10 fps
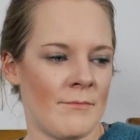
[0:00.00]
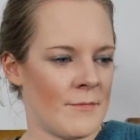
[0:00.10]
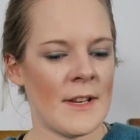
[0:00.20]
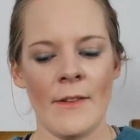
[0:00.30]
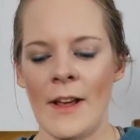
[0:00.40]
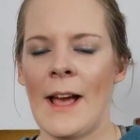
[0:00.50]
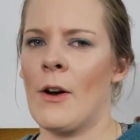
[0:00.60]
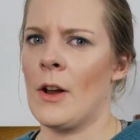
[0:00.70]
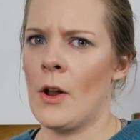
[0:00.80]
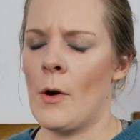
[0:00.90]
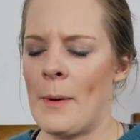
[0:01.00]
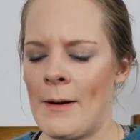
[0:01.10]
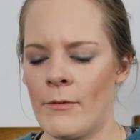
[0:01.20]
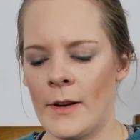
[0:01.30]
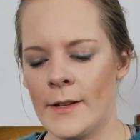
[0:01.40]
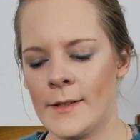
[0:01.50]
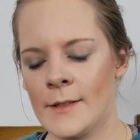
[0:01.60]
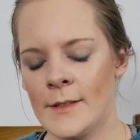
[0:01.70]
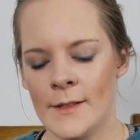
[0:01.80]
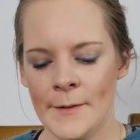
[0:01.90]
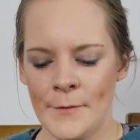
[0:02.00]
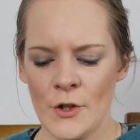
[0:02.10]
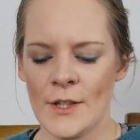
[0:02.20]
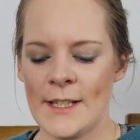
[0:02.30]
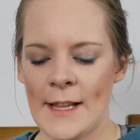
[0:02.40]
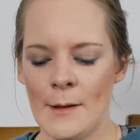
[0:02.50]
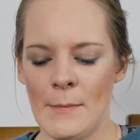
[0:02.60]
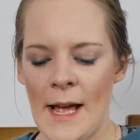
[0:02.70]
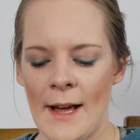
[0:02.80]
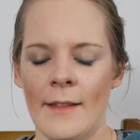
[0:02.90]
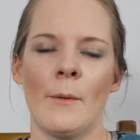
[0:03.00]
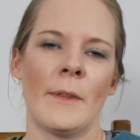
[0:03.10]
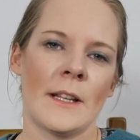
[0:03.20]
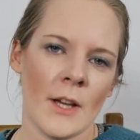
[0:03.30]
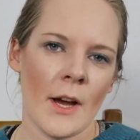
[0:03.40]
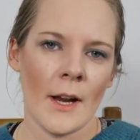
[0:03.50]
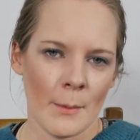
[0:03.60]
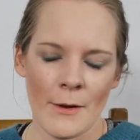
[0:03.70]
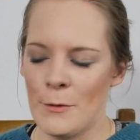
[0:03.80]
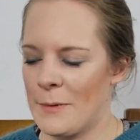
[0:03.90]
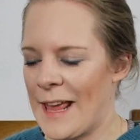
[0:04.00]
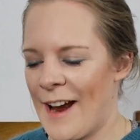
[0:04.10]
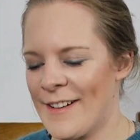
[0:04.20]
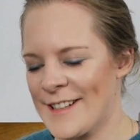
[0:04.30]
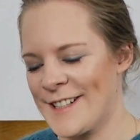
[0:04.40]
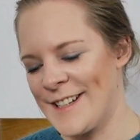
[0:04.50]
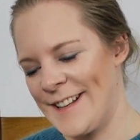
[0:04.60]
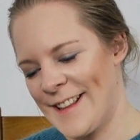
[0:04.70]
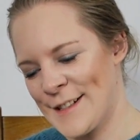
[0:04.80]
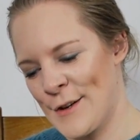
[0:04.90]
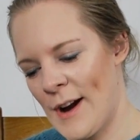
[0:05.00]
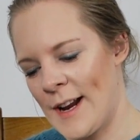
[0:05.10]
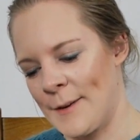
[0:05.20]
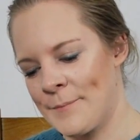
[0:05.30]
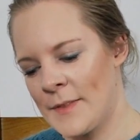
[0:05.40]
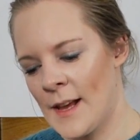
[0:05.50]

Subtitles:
giving out a lot of pamphlets. Just send them that, and then when they turn up, give them the character sheet. That's great.